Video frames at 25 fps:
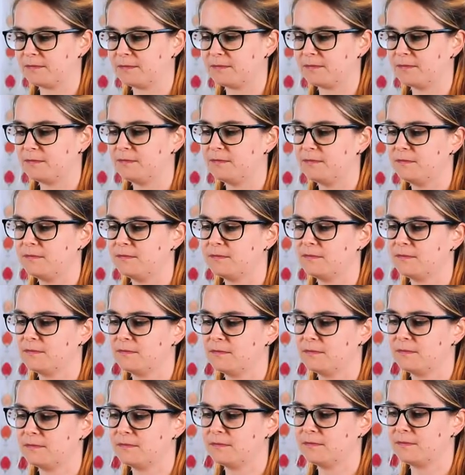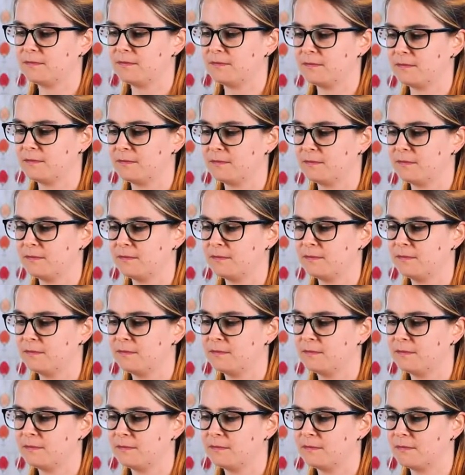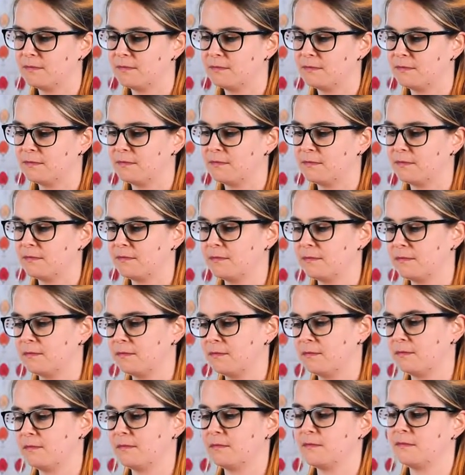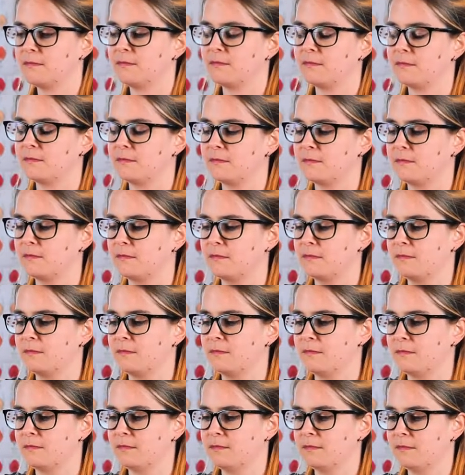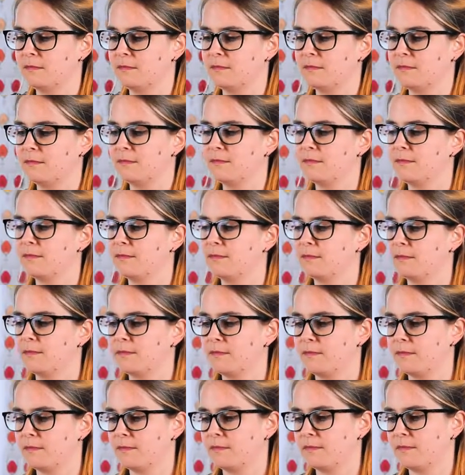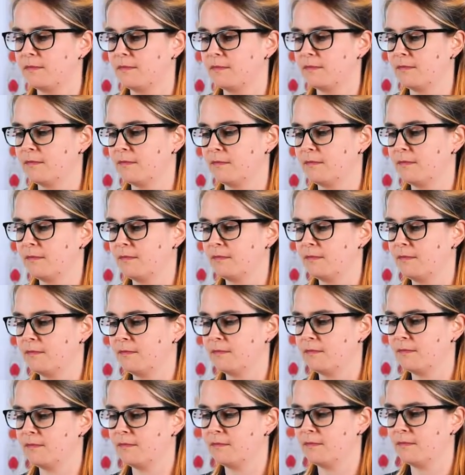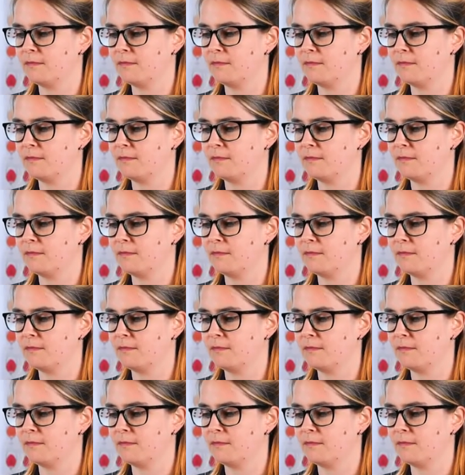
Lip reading: Nobody speaks.